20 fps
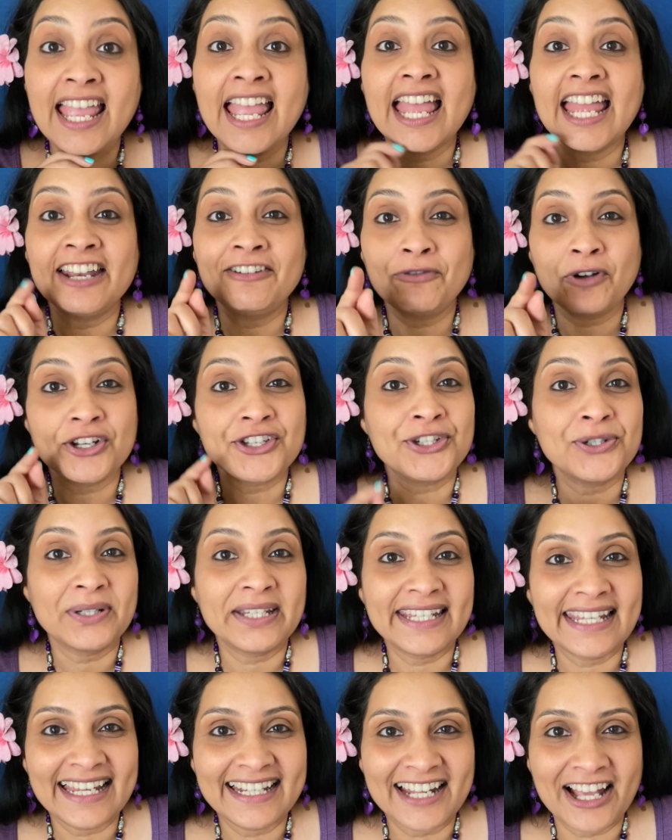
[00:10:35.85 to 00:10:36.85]
And what you
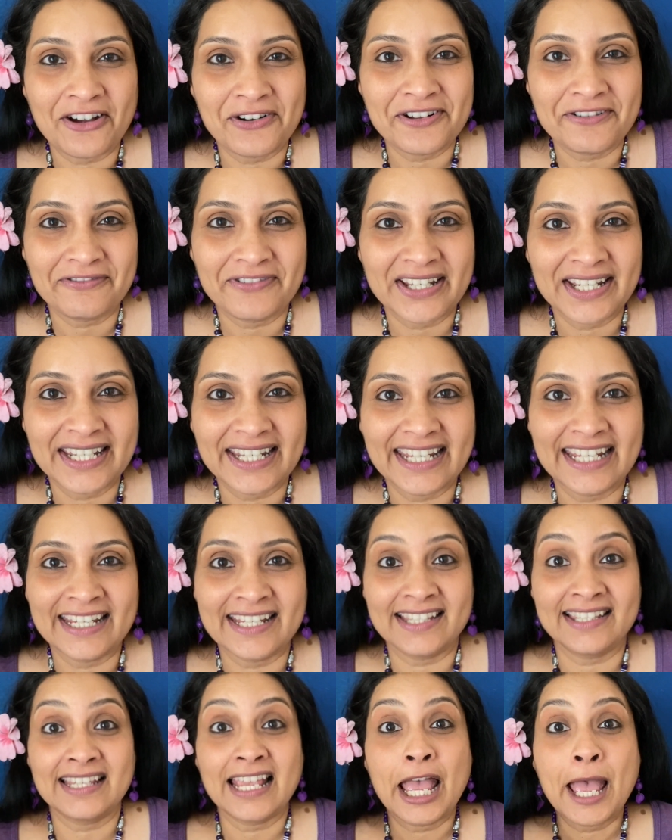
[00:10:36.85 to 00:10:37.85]
get out of it
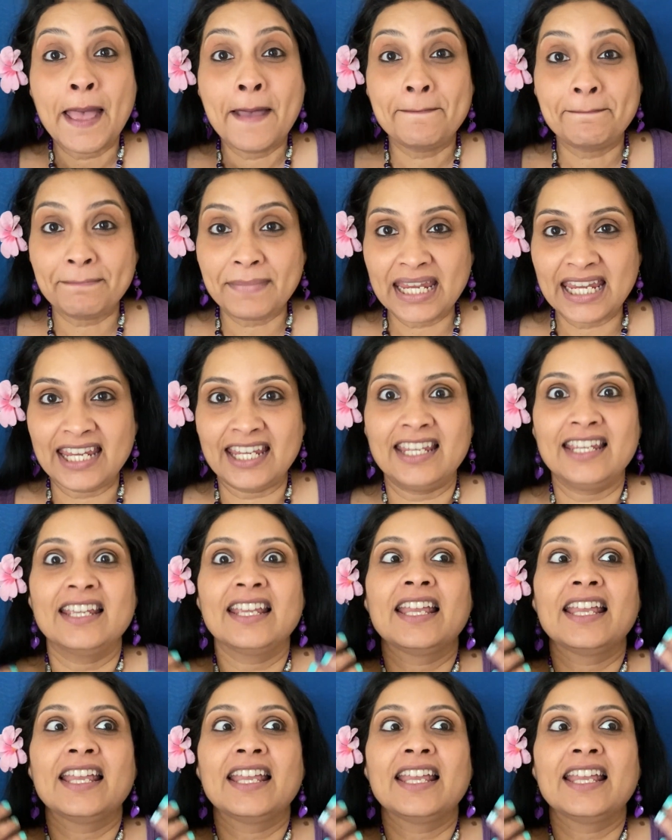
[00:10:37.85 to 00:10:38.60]
is me